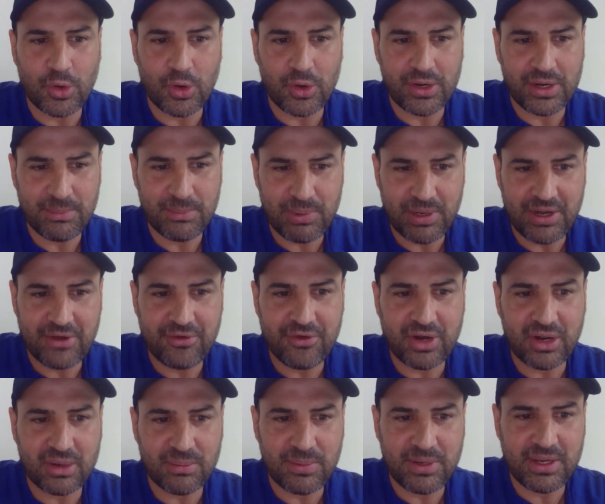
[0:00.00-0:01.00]
on and played
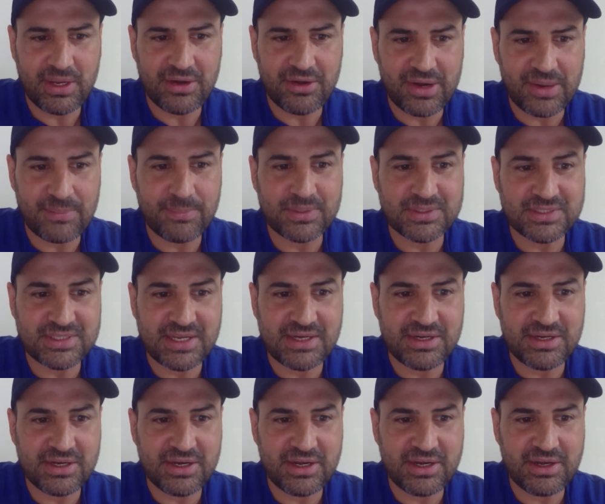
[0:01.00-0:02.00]
rugby and
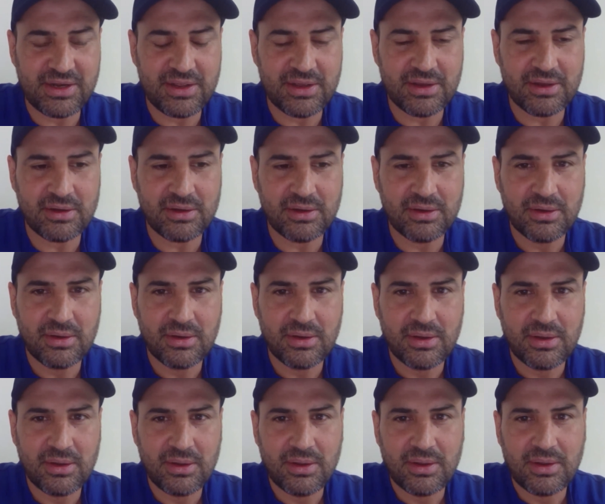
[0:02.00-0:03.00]
represented India
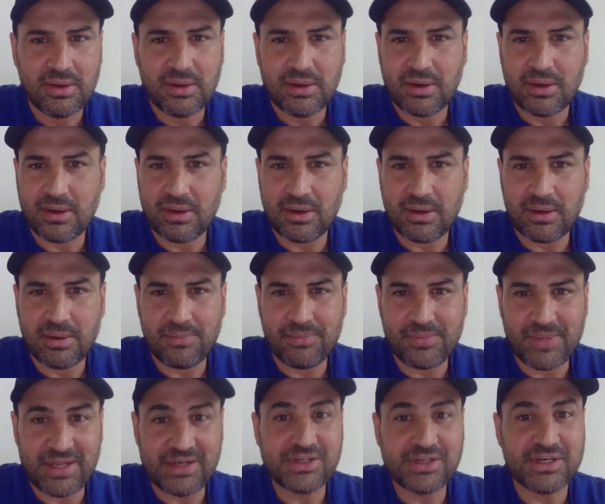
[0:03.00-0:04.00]

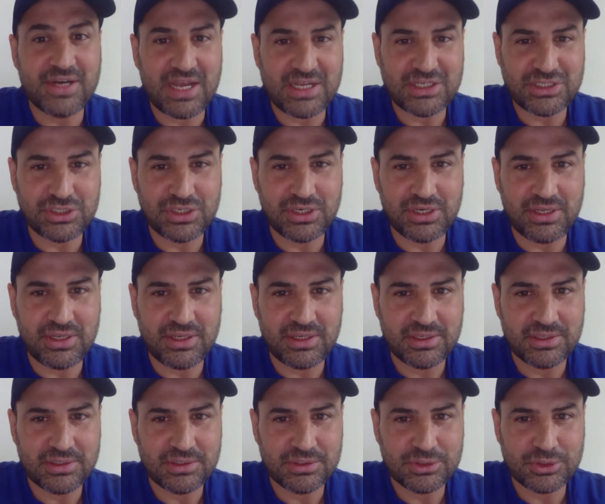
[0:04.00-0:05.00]
internationally.
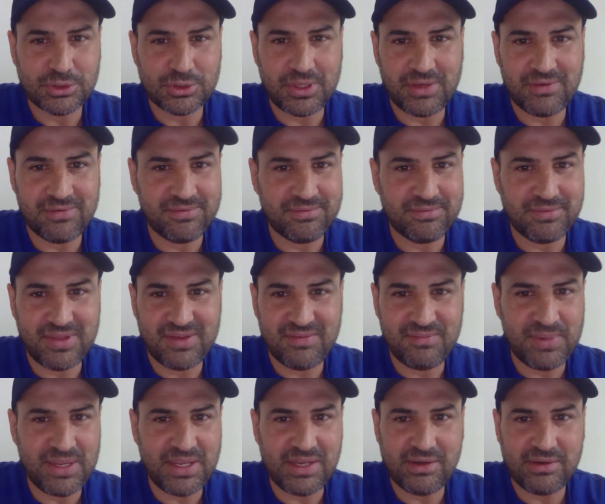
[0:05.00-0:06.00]
So
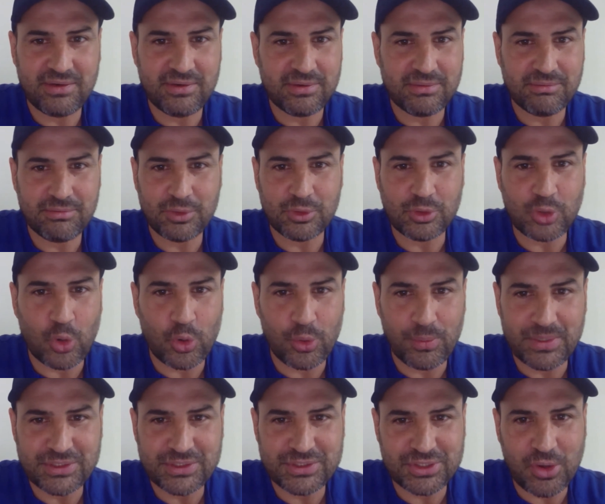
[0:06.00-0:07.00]
they've been to
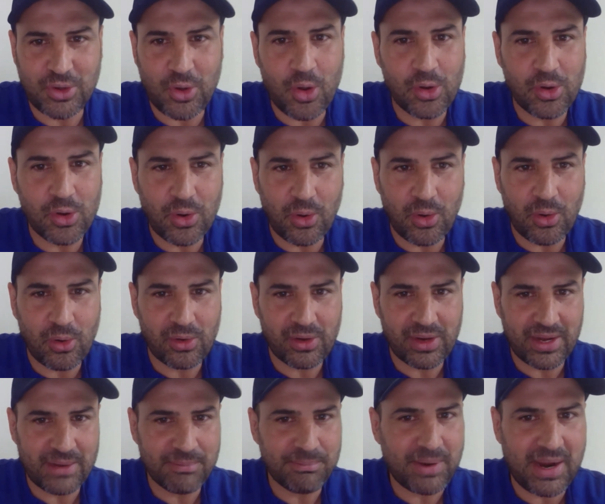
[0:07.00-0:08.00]
tournaments in Hong
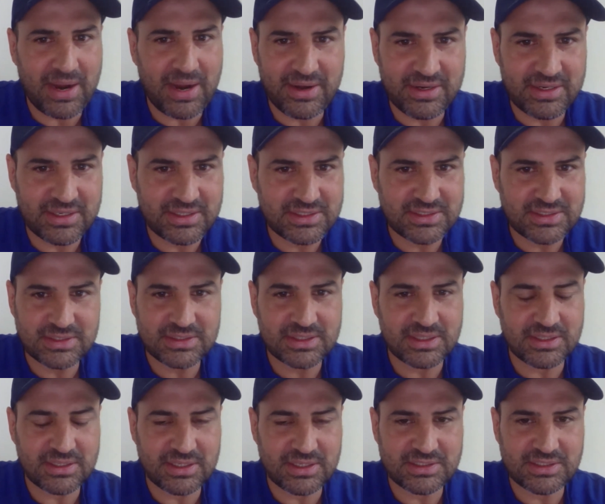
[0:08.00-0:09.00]
Kong and Paris
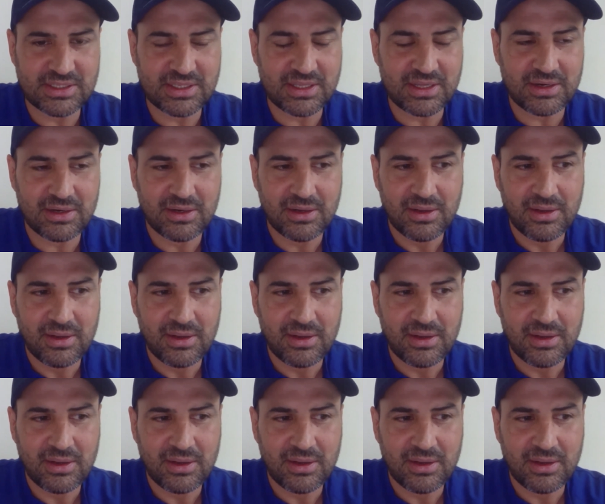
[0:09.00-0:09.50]
and things like that.